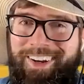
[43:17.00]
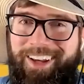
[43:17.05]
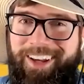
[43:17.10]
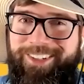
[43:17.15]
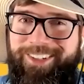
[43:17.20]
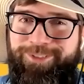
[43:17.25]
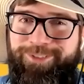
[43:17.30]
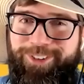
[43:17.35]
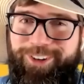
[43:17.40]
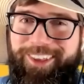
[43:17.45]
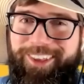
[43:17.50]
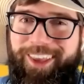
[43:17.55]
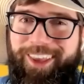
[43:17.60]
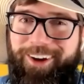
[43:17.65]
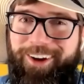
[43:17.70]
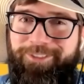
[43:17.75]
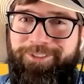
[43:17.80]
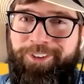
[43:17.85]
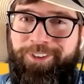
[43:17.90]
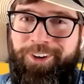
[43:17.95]
connection for you
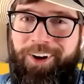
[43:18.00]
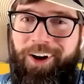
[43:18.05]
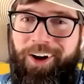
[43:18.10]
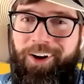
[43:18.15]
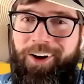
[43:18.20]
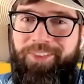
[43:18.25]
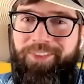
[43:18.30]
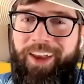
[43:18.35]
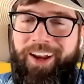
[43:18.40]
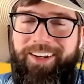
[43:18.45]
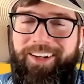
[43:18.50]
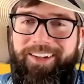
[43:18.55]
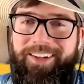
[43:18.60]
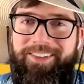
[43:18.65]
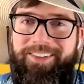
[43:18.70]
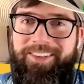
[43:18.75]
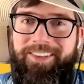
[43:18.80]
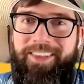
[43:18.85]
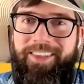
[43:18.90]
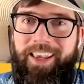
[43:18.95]
there from
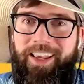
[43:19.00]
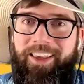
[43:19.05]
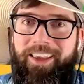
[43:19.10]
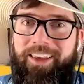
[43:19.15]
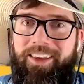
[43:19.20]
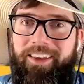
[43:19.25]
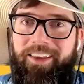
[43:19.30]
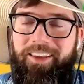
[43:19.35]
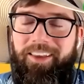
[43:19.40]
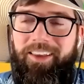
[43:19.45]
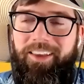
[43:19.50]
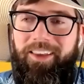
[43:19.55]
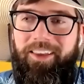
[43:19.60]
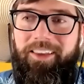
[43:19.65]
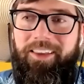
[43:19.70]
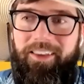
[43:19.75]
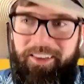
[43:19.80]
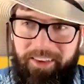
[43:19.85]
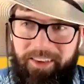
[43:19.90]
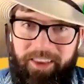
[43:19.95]
90s Nick
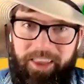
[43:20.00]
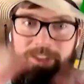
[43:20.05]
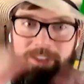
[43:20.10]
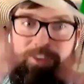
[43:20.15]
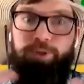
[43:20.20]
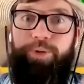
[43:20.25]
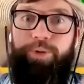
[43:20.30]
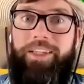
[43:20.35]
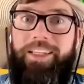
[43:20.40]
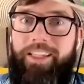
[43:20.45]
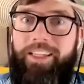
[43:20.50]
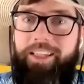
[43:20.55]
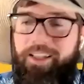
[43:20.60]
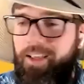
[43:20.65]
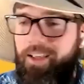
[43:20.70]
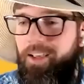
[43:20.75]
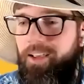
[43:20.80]
history.